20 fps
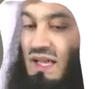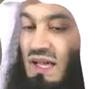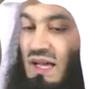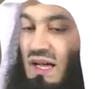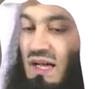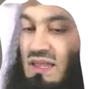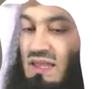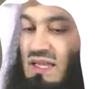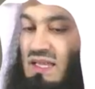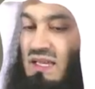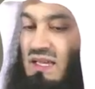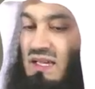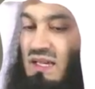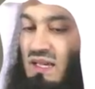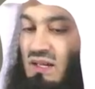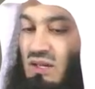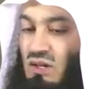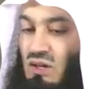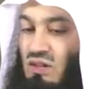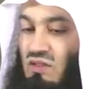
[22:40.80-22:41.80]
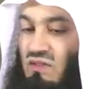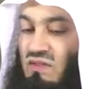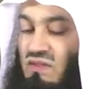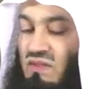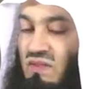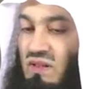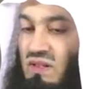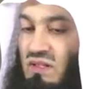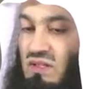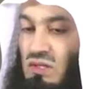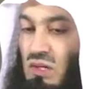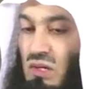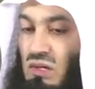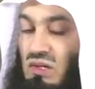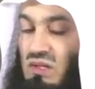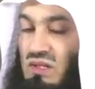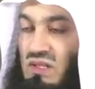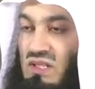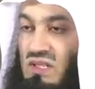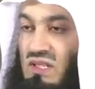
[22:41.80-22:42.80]
I think a lot of
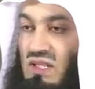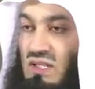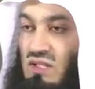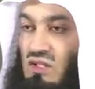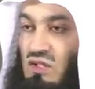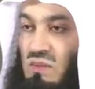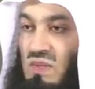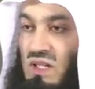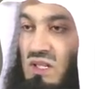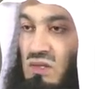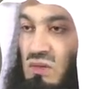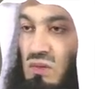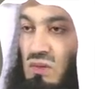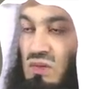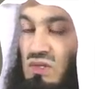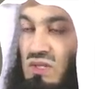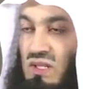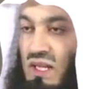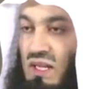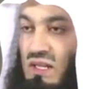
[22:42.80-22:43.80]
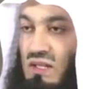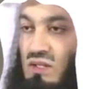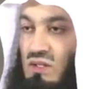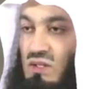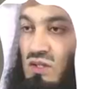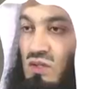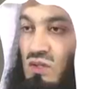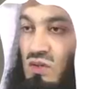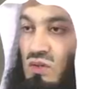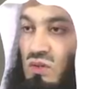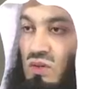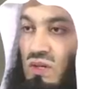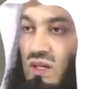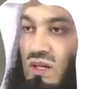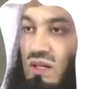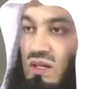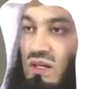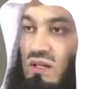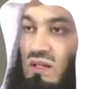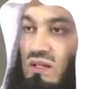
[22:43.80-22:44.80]
tolerance needs to be taught. And,
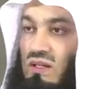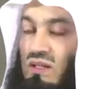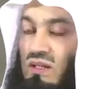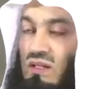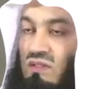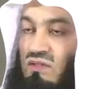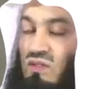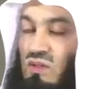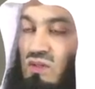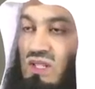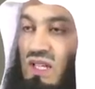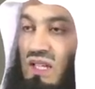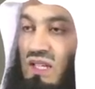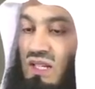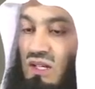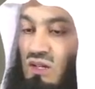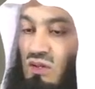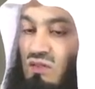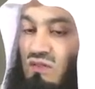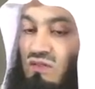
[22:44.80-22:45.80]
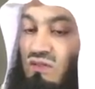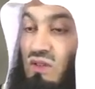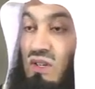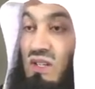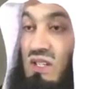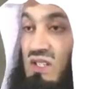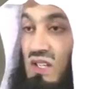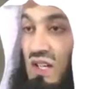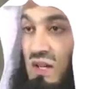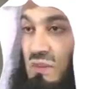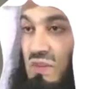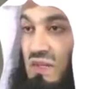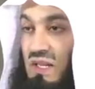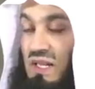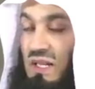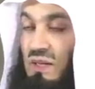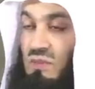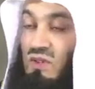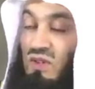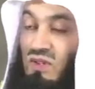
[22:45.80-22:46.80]
if you take a look, for example, and
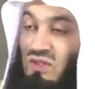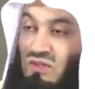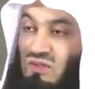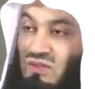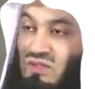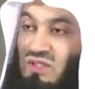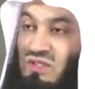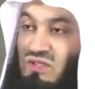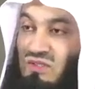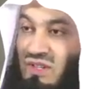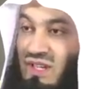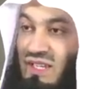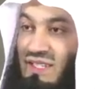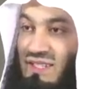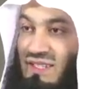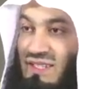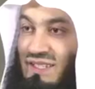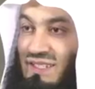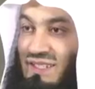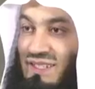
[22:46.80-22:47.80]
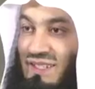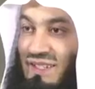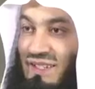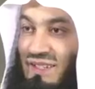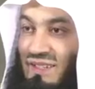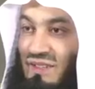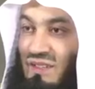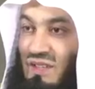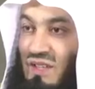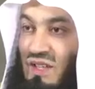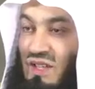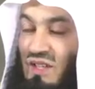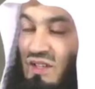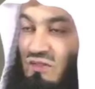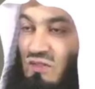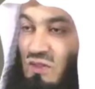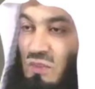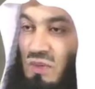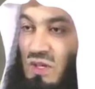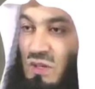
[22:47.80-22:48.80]
I'm going to just raise this
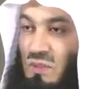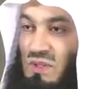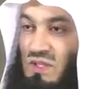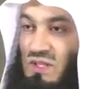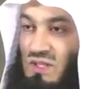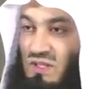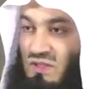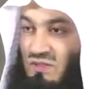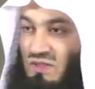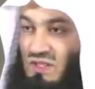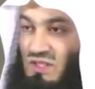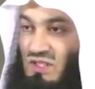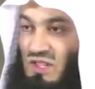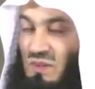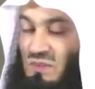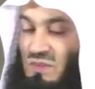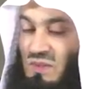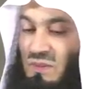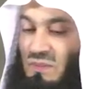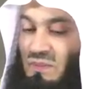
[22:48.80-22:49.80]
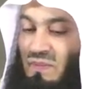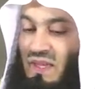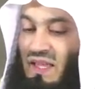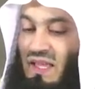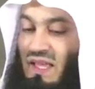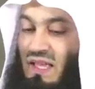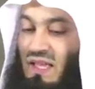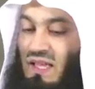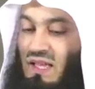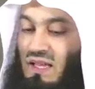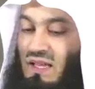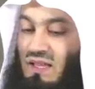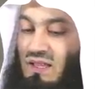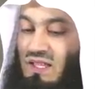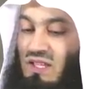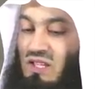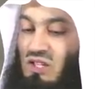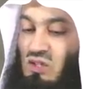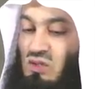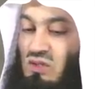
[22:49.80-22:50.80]
for purposes of example,
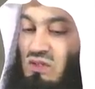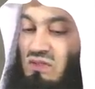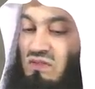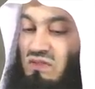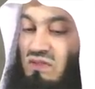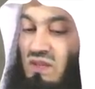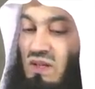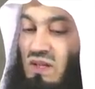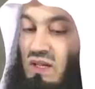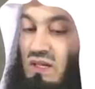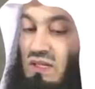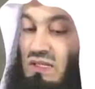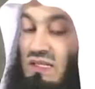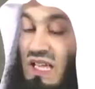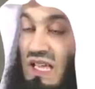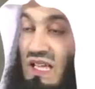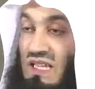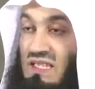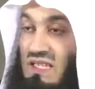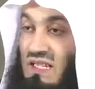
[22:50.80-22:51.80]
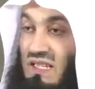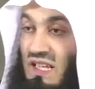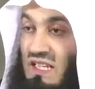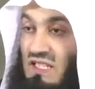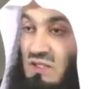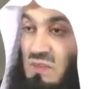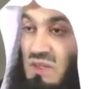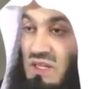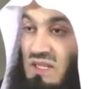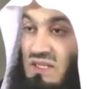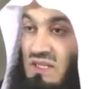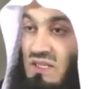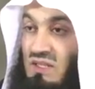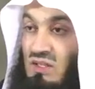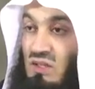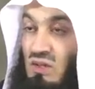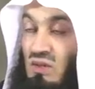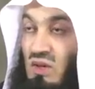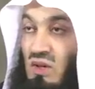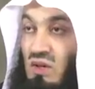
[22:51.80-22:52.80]
the issue of gays and lesbians and
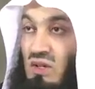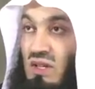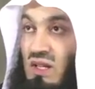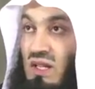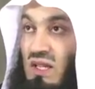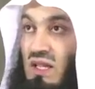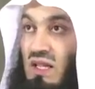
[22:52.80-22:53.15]
so on.